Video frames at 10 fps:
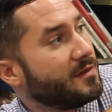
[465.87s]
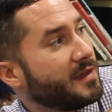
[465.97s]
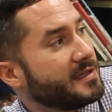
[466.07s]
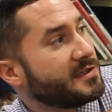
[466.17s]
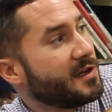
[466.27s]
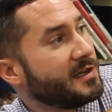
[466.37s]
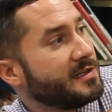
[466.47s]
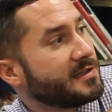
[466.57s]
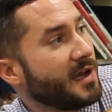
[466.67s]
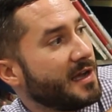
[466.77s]
They studied
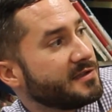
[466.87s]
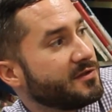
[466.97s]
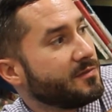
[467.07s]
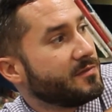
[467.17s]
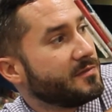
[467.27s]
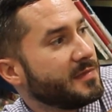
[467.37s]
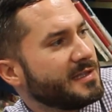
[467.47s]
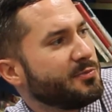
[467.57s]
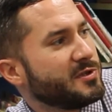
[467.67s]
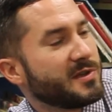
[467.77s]
his costume.
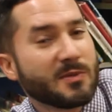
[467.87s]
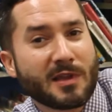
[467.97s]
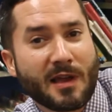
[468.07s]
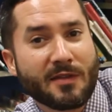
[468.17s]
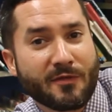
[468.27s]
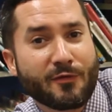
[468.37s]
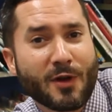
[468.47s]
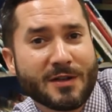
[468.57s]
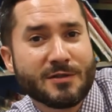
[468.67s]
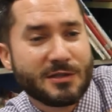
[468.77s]
Let's put something on the
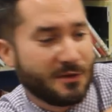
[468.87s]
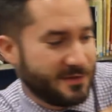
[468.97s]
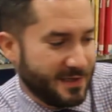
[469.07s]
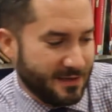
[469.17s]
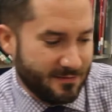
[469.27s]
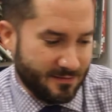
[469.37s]
front, Joe said.